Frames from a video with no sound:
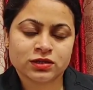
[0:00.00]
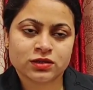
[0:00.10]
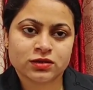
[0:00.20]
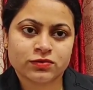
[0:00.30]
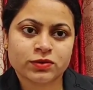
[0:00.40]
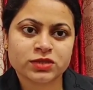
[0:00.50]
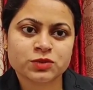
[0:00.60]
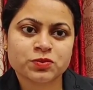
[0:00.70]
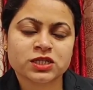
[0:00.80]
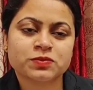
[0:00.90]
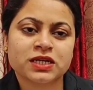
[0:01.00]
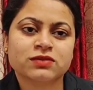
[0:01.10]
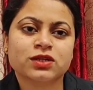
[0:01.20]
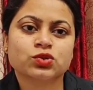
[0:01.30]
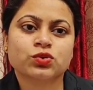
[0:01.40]
from this perspective
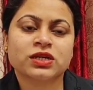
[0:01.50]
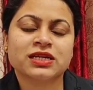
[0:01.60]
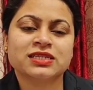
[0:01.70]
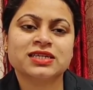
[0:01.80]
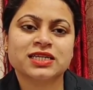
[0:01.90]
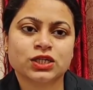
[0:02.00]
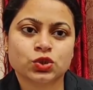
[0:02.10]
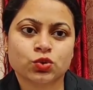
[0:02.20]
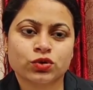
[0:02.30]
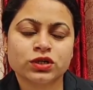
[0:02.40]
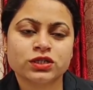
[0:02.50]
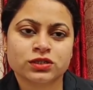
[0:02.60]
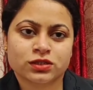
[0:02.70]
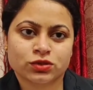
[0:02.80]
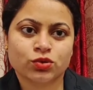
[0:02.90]
the story is getting told,
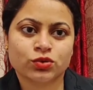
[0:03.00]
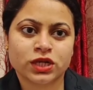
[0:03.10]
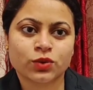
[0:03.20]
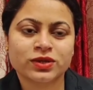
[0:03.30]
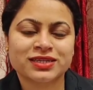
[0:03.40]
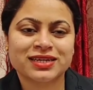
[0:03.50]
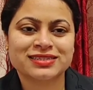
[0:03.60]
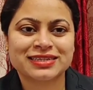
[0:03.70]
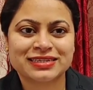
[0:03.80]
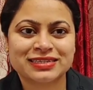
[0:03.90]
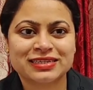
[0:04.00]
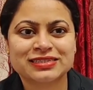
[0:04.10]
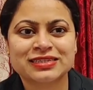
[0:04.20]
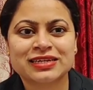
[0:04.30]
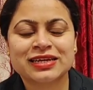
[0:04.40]
though nowadays it is
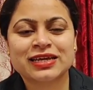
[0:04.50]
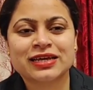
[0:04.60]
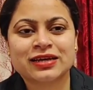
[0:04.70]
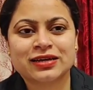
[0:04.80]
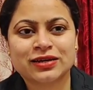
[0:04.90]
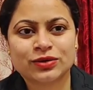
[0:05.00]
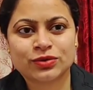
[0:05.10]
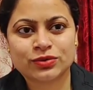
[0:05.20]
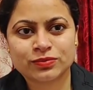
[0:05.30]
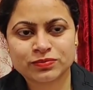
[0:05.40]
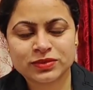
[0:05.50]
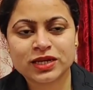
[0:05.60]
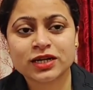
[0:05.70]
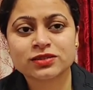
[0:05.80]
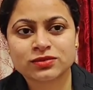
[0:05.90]
there
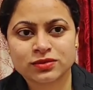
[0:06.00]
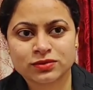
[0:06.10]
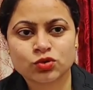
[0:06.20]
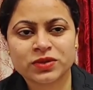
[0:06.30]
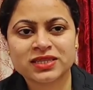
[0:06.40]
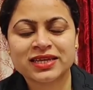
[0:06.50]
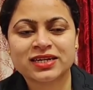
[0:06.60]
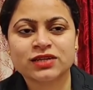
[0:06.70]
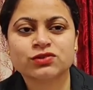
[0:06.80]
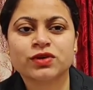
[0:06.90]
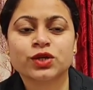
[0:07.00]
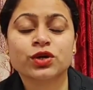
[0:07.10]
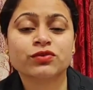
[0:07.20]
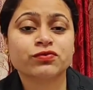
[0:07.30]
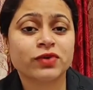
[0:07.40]
are so many narratives where you can
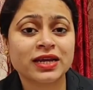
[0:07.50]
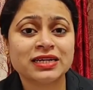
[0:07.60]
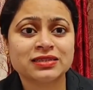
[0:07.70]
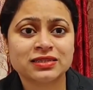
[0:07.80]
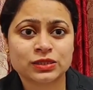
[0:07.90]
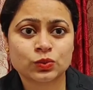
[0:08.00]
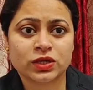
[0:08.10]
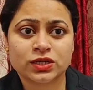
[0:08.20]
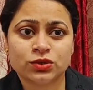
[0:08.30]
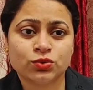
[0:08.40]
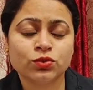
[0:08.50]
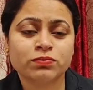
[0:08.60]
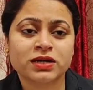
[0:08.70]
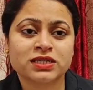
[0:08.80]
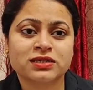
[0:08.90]
find this one U,
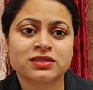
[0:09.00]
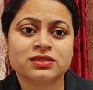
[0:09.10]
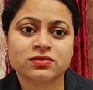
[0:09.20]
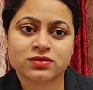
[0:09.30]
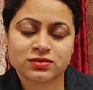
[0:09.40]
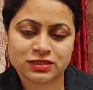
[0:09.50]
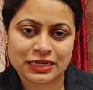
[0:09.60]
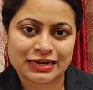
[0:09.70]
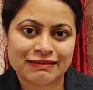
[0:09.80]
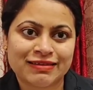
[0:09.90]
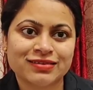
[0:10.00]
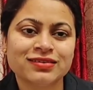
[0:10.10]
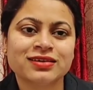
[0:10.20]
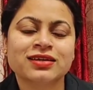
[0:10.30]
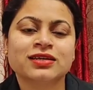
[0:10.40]
but it is still rare.
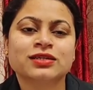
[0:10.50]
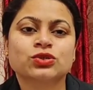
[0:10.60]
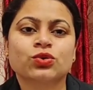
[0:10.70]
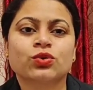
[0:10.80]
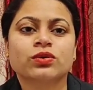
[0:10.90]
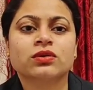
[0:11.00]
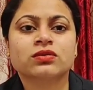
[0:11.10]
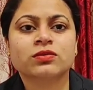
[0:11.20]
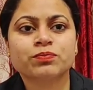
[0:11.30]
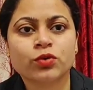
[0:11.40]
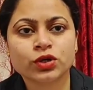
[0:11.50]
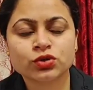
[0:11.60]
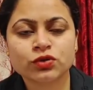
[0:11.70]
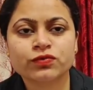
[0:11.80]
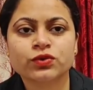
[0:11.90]
So the point
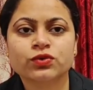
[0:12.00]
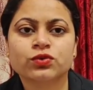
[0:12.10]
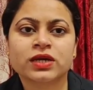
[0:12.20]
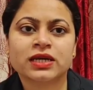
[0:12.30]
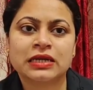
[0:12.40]
of view you can